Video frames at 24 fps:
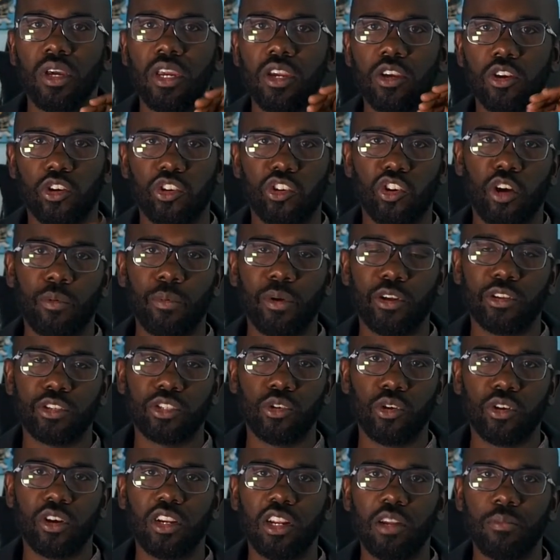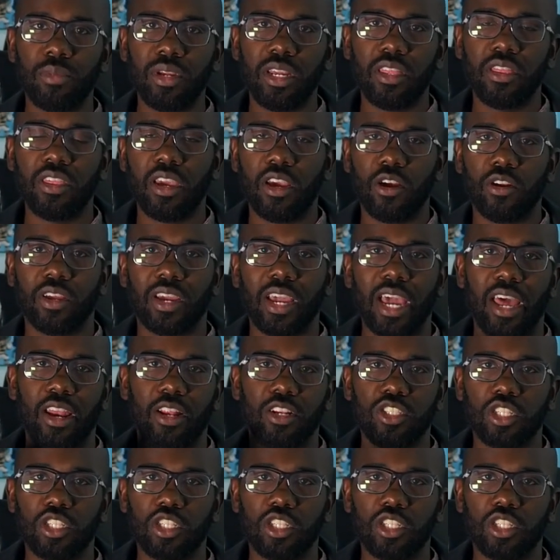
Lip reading: your doorbell's still going to be there to kind of